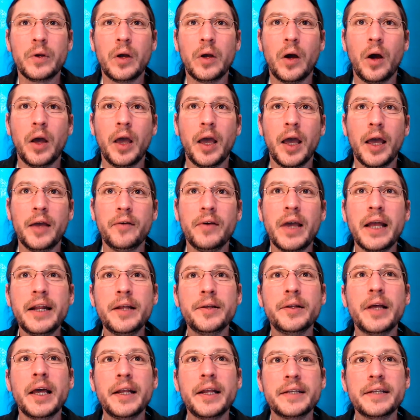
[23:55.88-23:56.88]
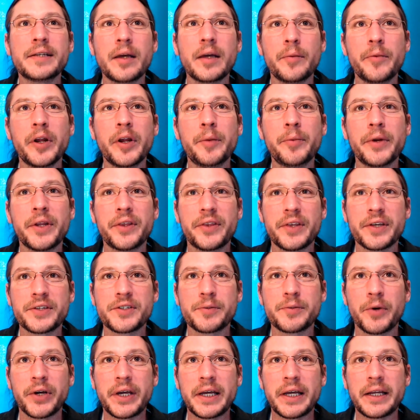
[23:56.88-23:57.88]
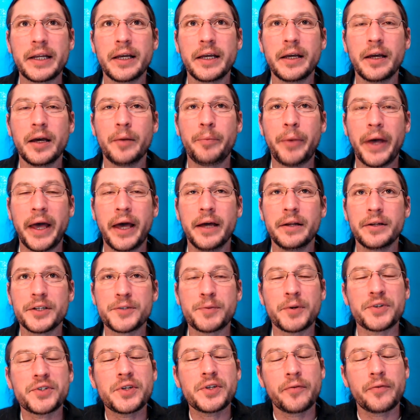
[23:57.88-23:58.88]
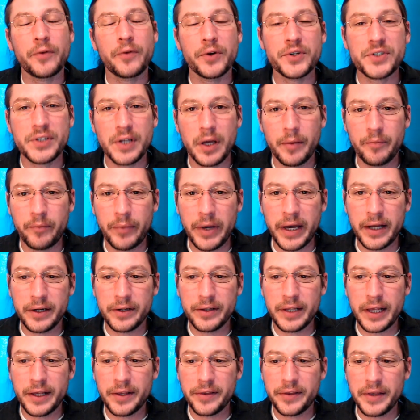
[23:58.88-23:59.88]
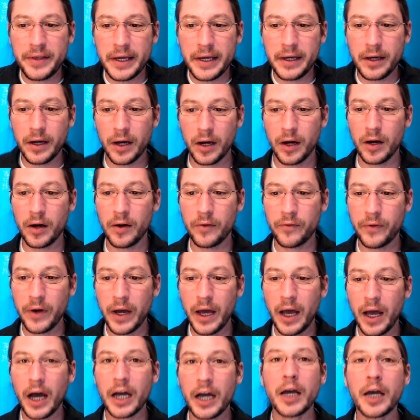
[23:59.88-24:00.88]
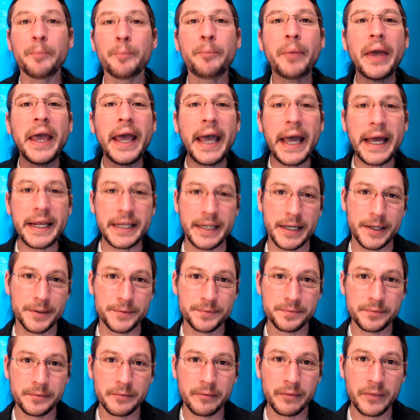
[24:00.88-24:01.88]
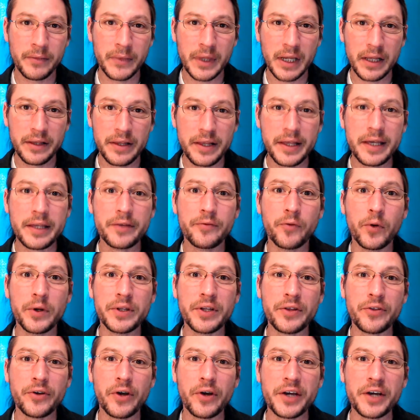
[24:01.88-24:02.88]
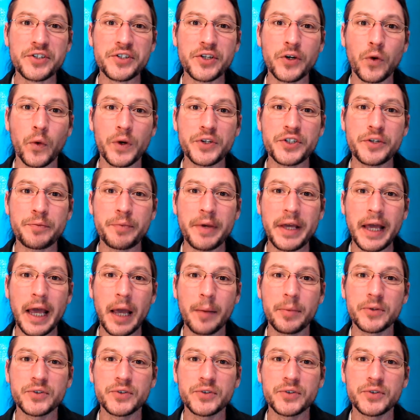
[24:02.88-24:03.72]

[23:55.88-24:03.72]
anytime anybody thinks about getting a pet, especially a first-time pet, they think of a companion. They think of one that they're actually going to be able to